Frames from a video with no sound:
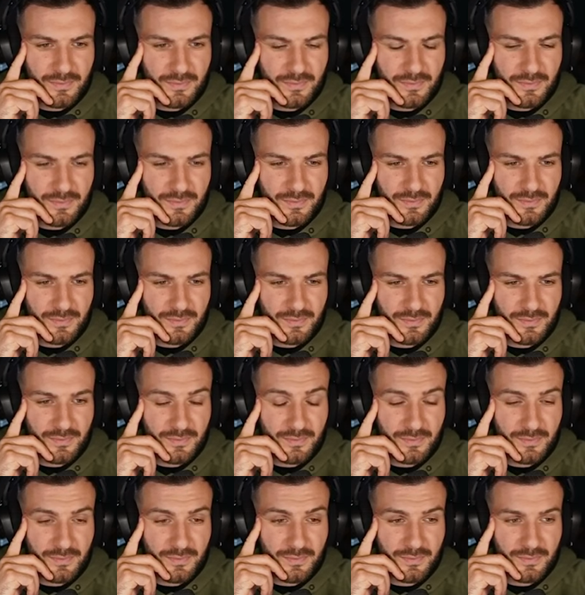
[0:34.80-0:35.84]

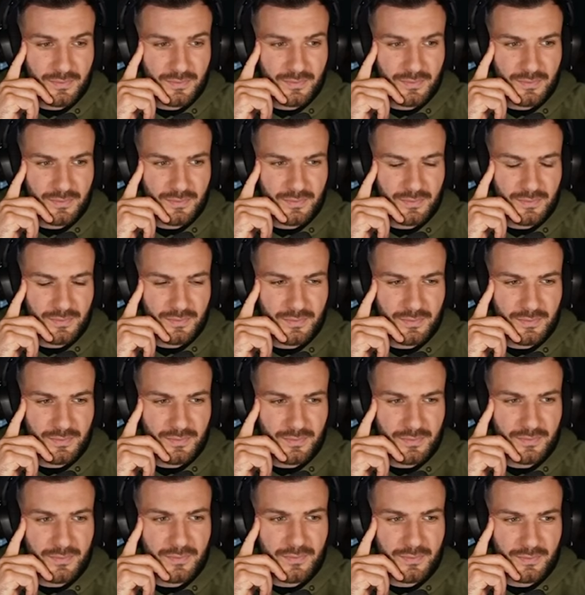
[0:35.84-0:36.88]

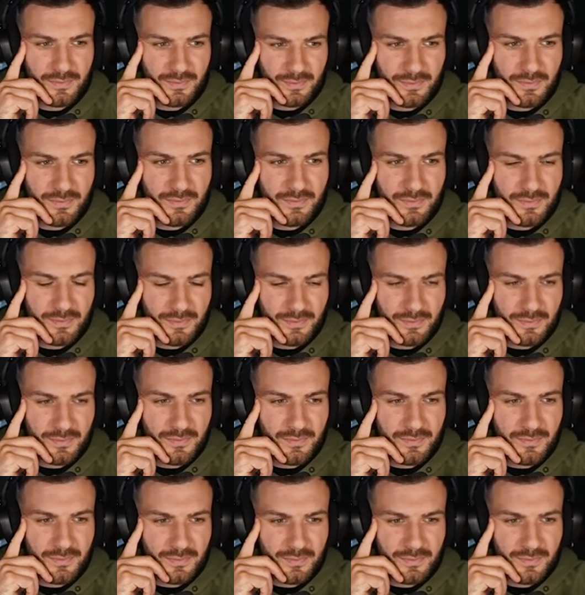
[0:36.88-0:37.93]

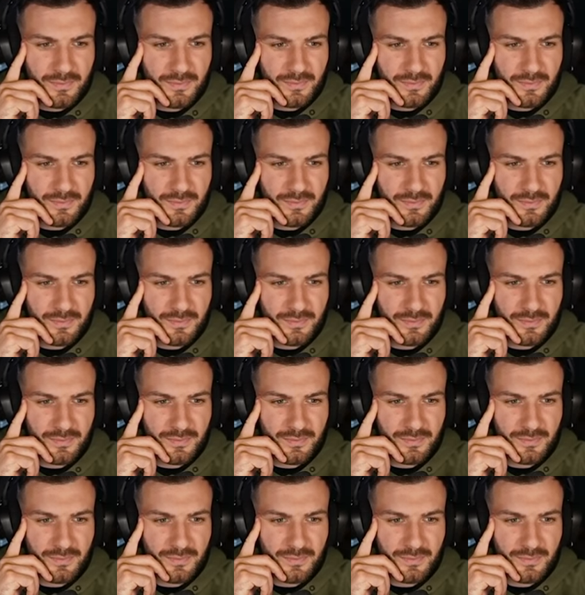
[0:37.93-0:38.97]

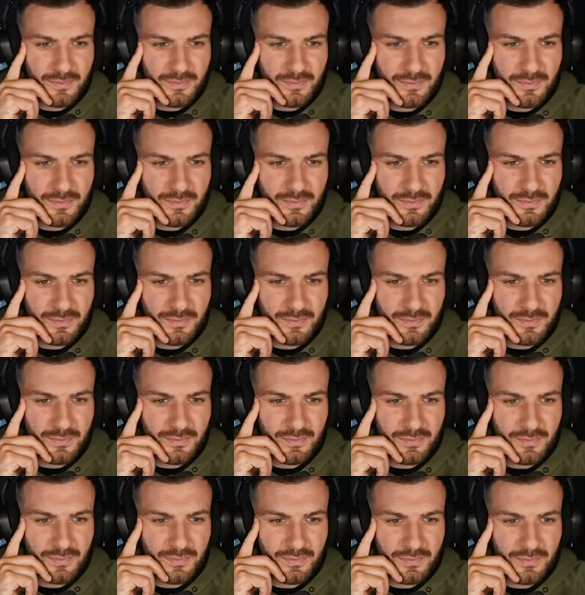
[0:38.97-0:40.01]

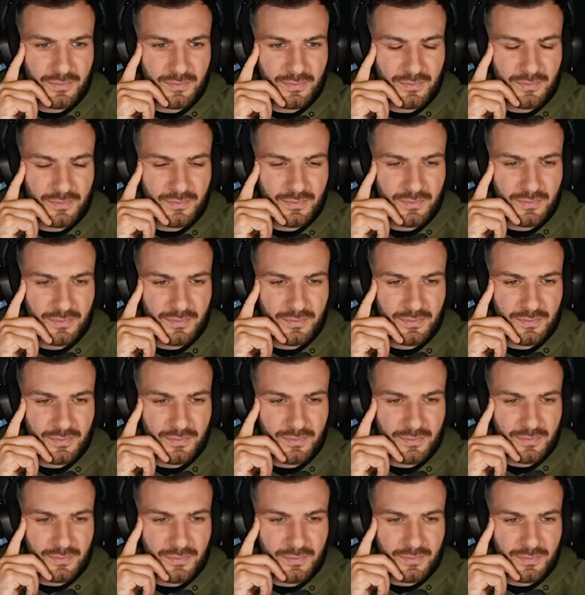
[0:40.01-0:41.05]

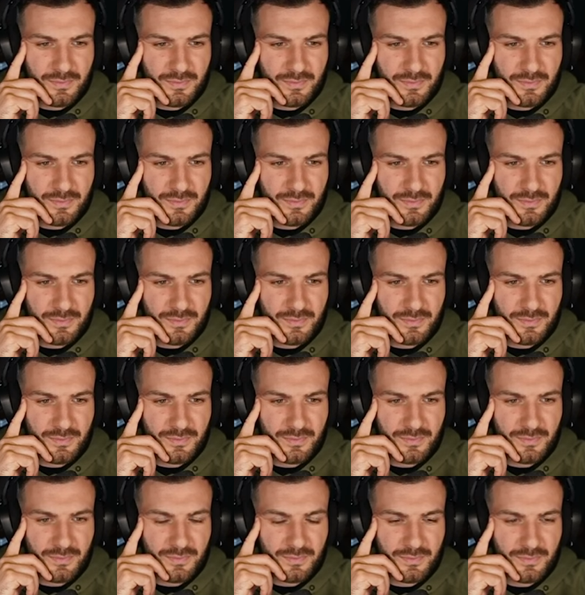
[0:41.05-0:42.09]

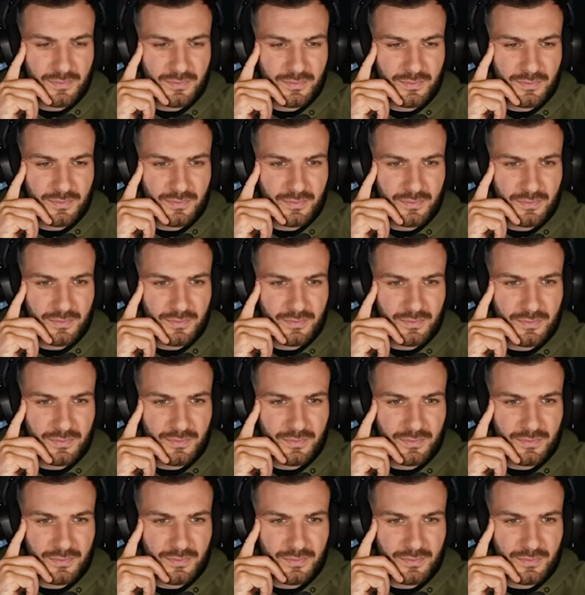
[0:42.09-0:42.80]
(not speaking)